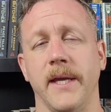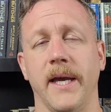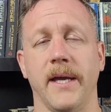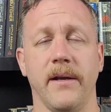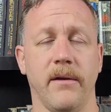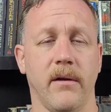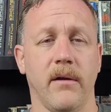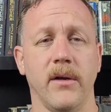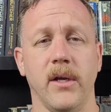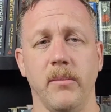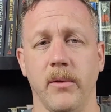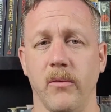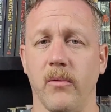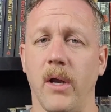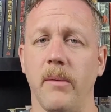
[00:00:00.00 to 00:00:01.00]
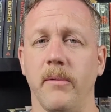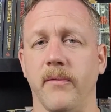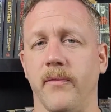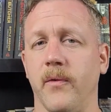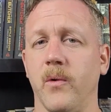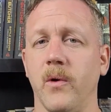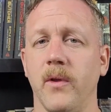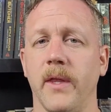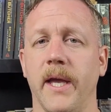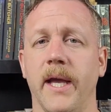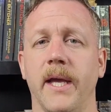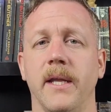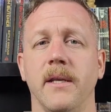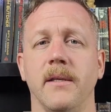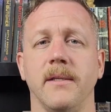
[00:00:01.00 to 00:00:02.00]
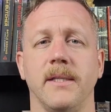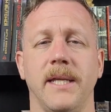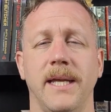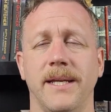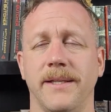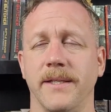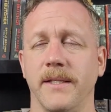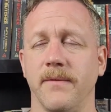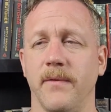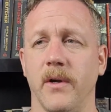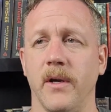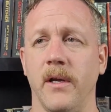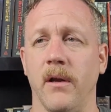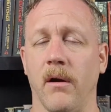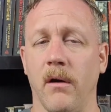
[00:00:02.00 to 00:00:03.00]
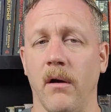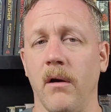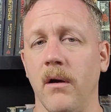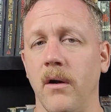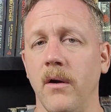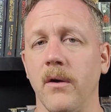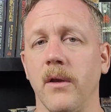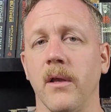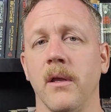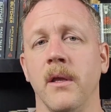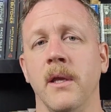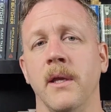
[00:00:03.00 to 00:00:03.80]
had an argument right before that, takes this very hard.